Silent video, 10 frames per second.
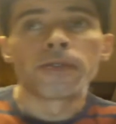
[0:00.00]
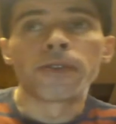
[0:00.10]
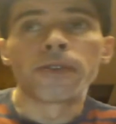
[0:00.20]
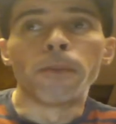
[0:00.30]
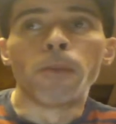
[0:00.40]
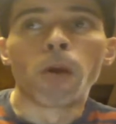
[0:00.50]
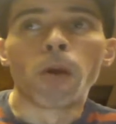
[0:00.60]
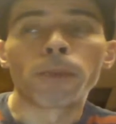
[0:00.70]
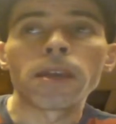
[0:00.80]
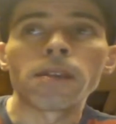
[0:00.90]
the more
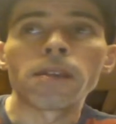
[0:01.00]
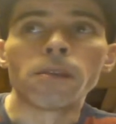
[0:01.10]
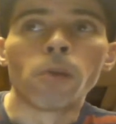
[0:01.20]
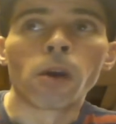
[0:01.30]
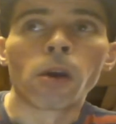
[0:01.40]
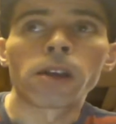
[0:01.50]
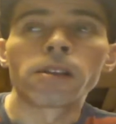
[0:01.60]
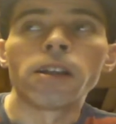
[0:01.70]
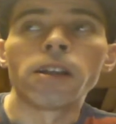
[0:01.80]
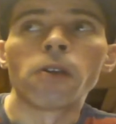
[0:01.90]

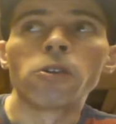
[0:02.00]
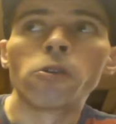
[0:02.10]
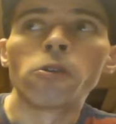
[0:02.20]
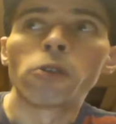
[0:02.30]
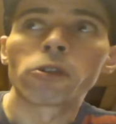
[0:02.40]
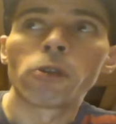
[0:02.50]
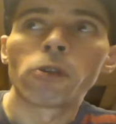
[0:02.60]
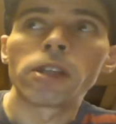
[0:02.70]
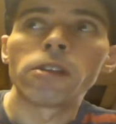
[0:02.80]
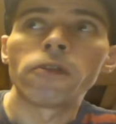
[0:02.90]
Google is
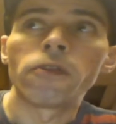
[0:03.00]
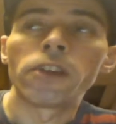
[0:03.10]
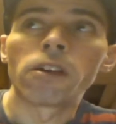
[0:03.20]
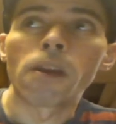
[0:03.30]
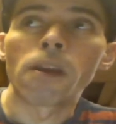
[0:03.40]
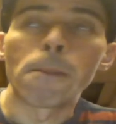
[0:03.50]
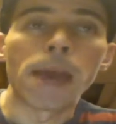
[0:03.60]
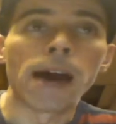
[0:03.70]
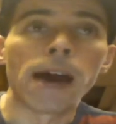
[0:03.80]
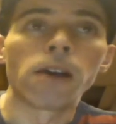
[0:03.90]
going to feel
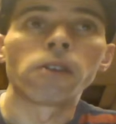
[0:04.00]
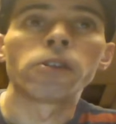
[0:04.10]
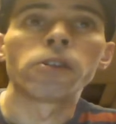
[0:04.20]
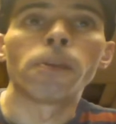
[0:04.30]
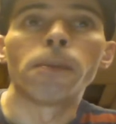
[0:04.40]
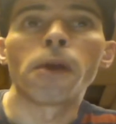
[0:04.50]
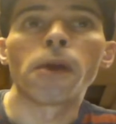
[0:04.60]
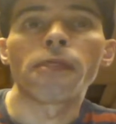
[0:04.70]
compelled to put